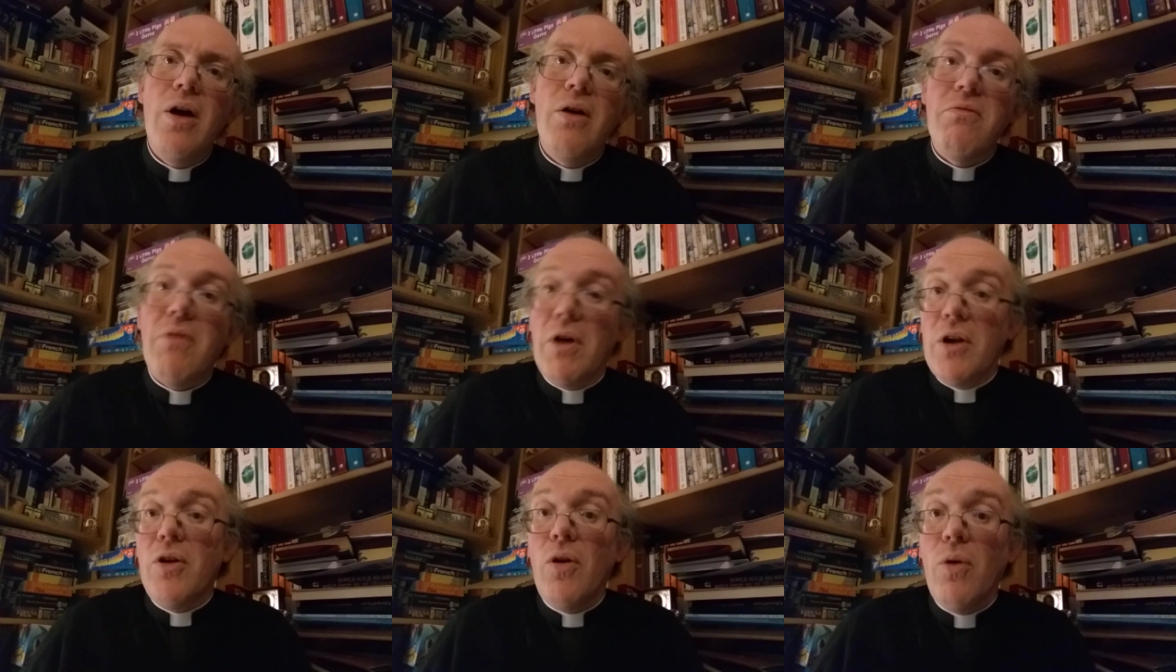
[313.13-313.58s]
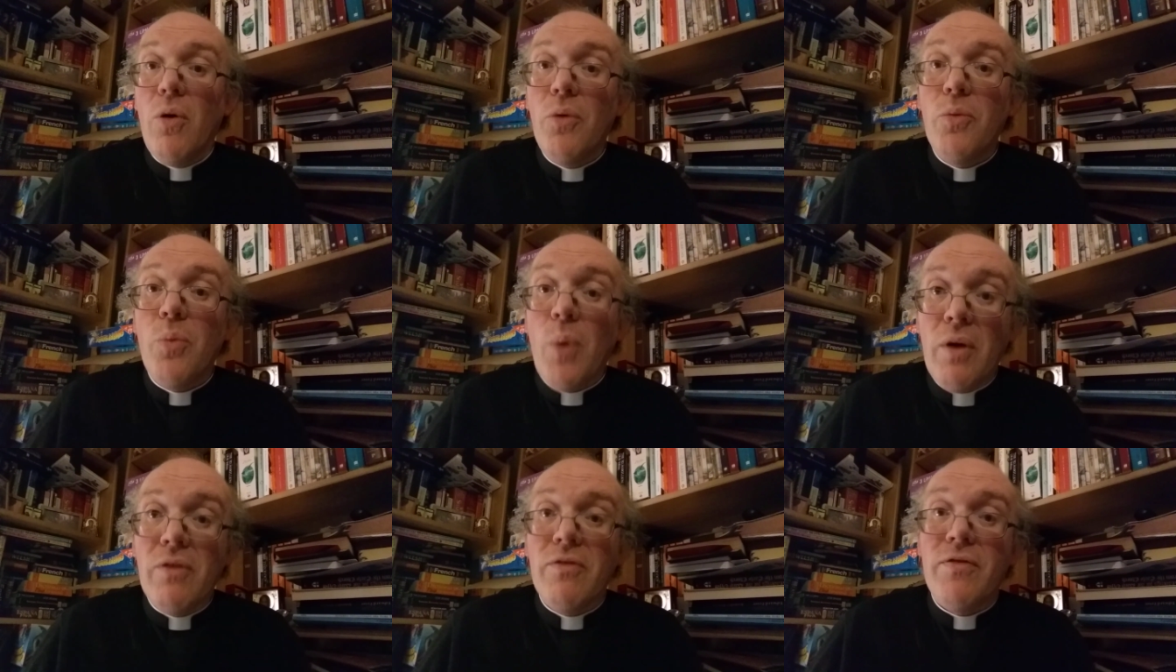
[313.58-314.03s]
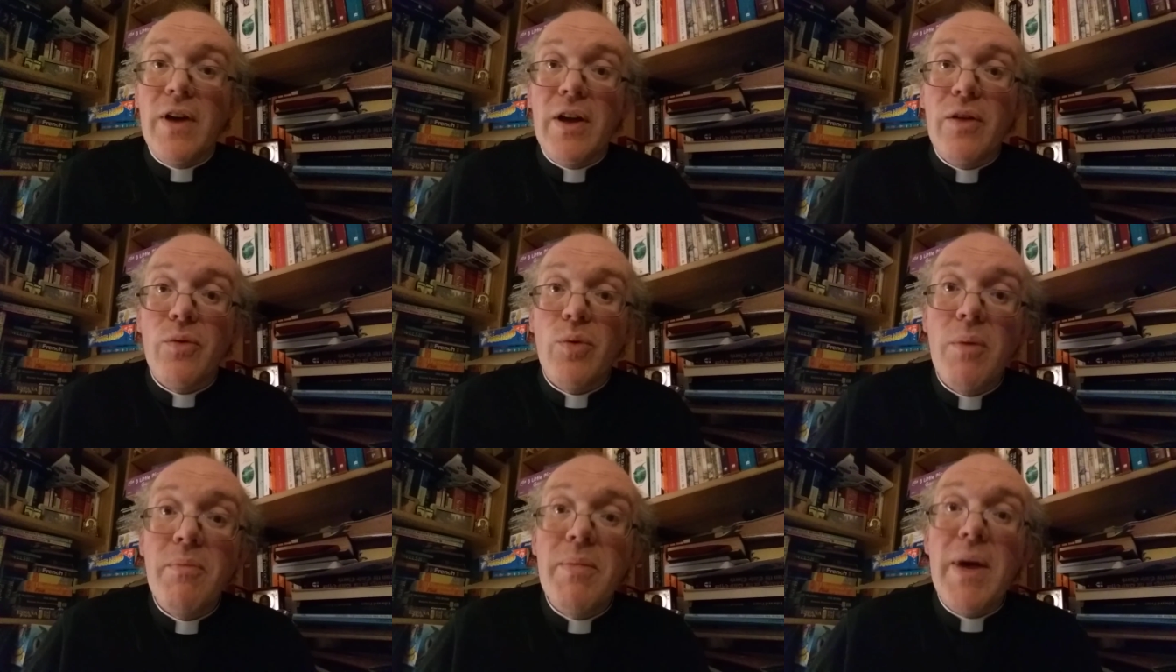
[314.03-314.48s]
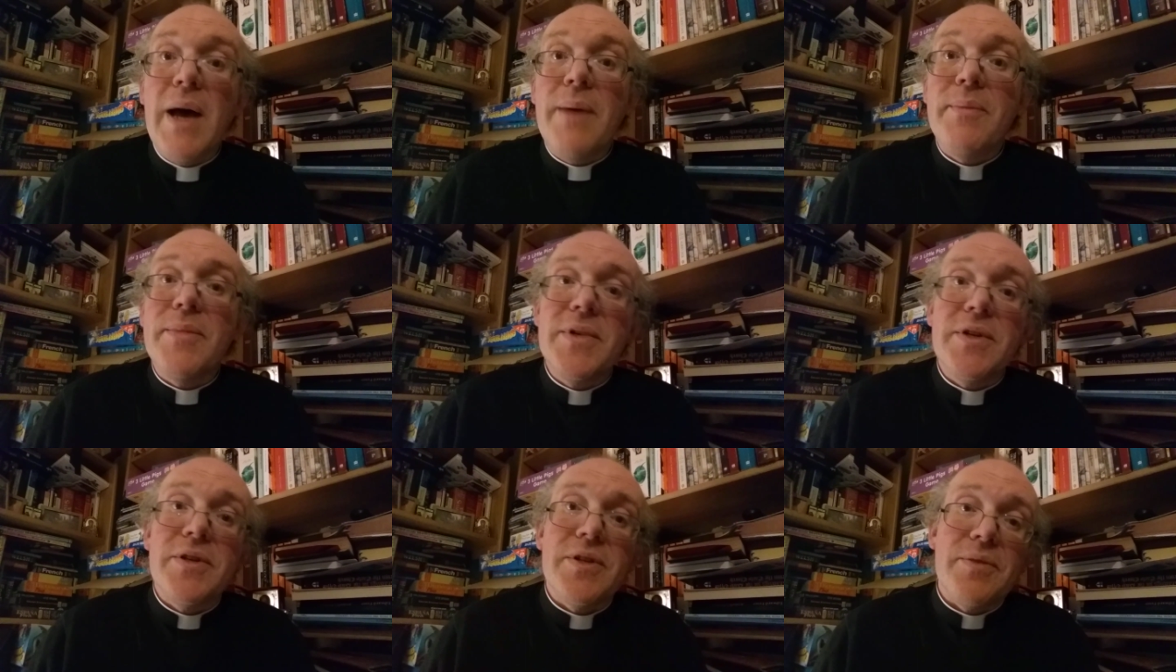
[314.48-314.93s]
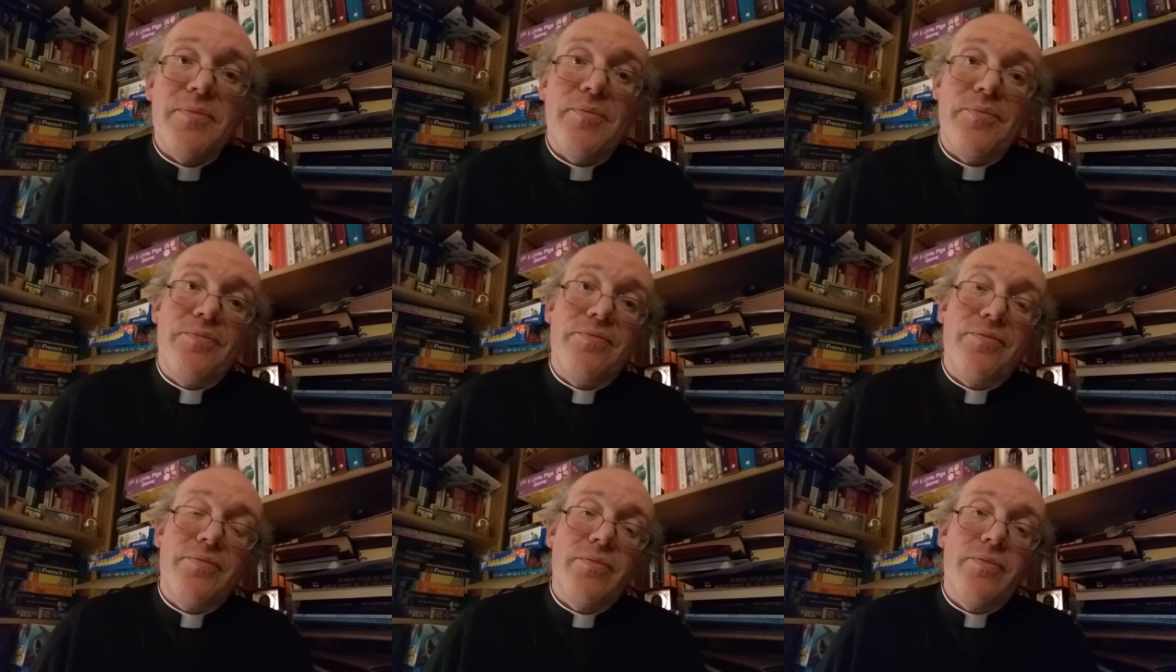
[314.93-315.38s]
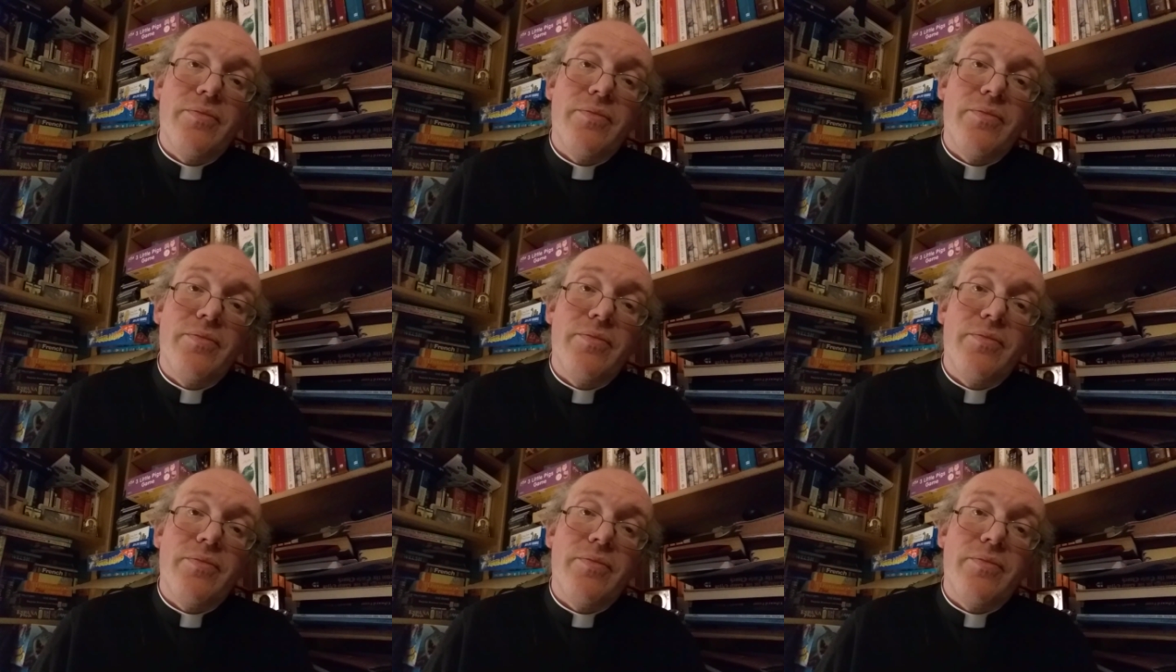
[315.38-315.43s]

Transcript: one Lord, one faith, one baptism,